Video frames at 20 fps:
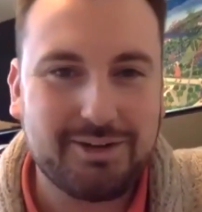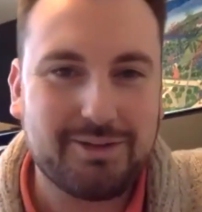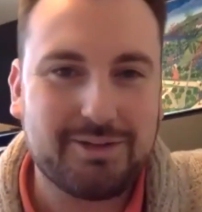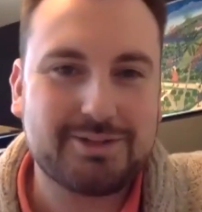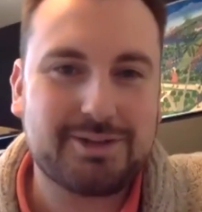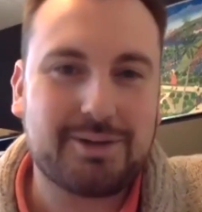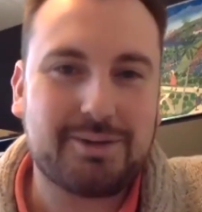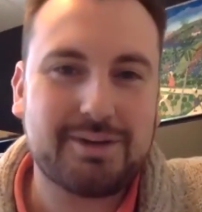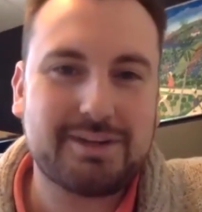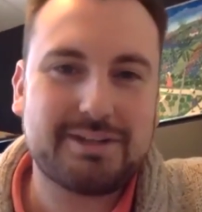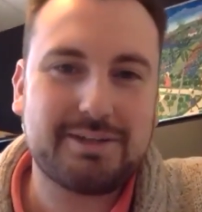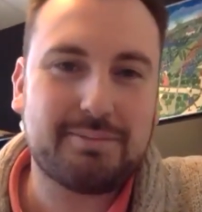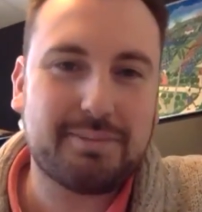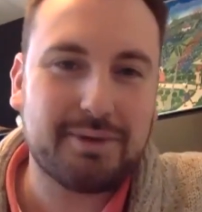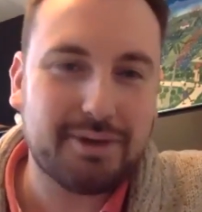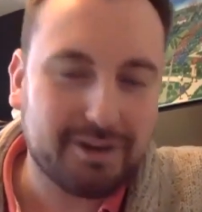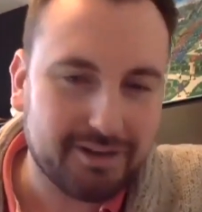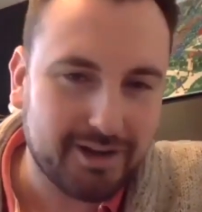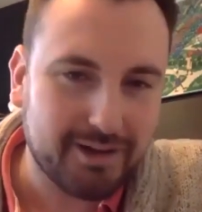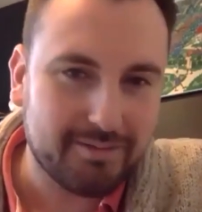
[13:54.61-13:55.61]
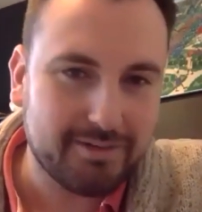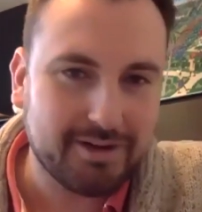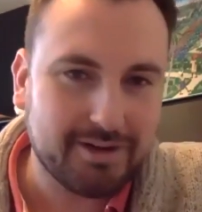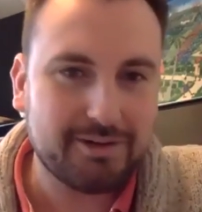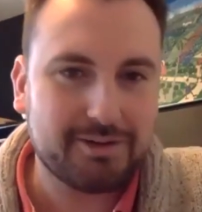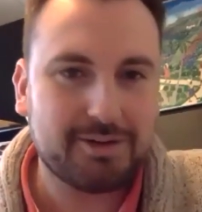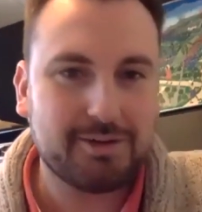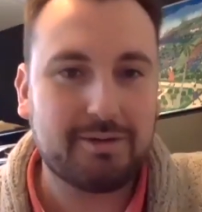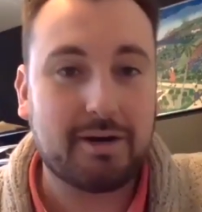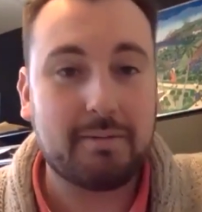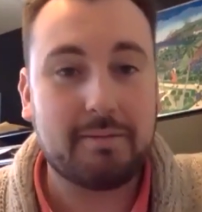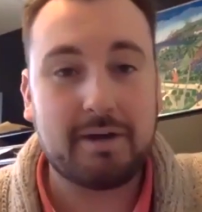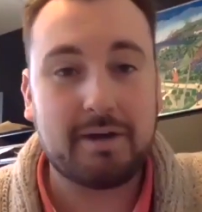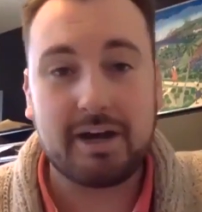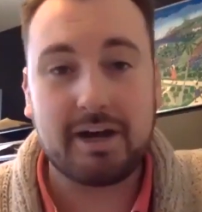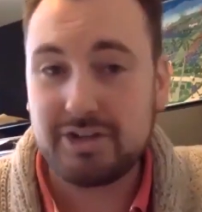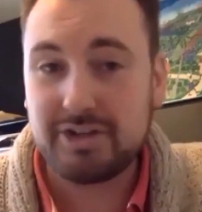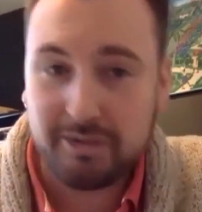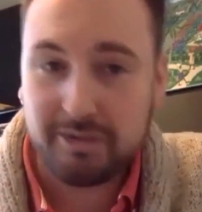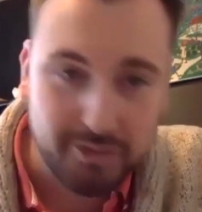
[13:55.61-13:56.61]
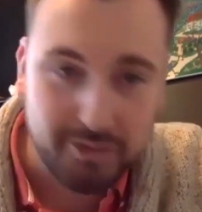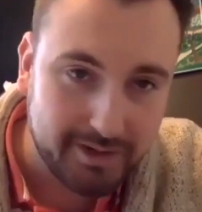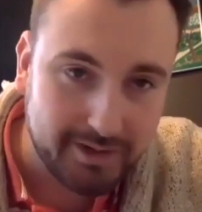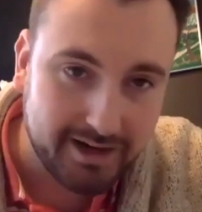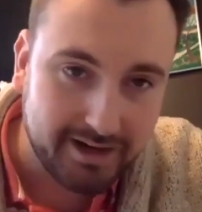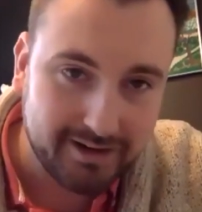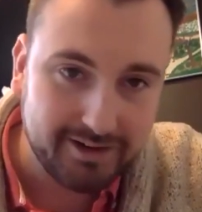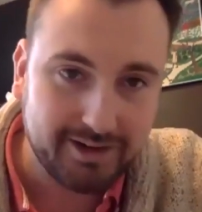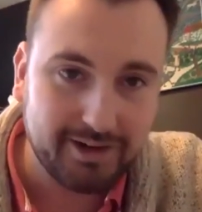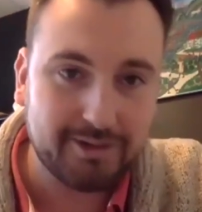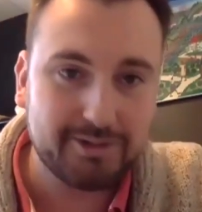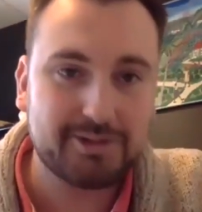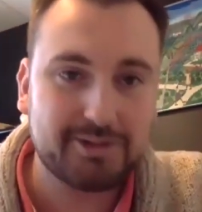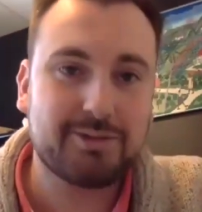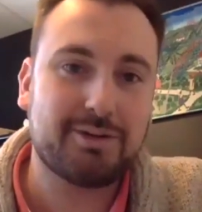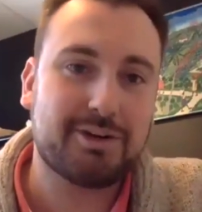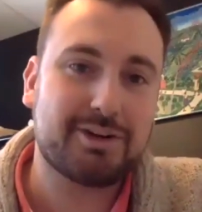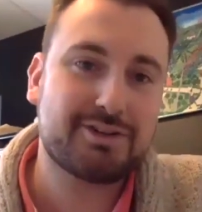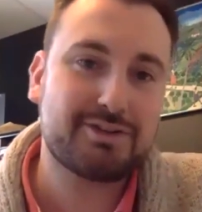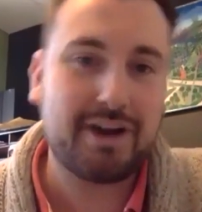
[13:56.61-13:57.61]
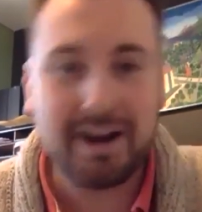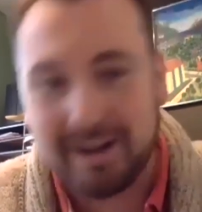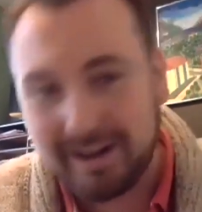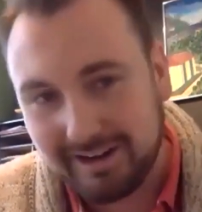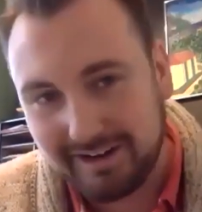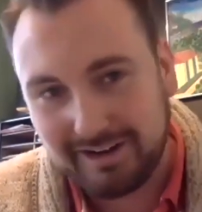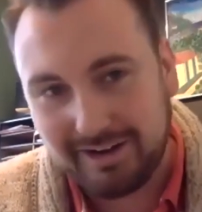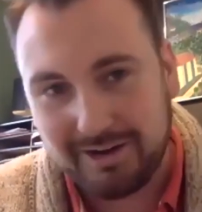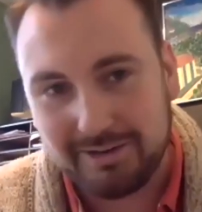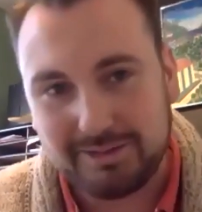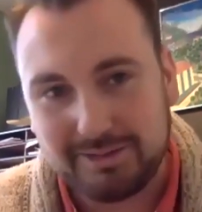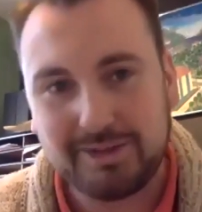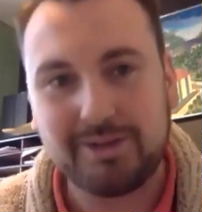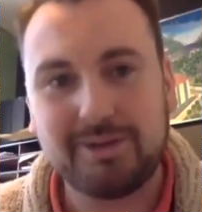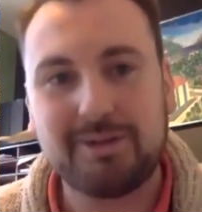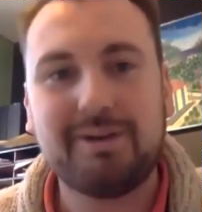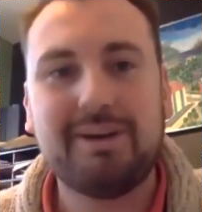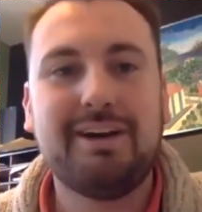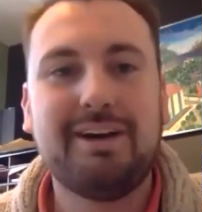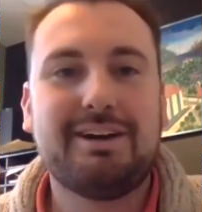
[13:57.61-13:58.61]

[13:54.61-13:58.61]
There's always a book club to go to, a general meeting to go to, a training to go to.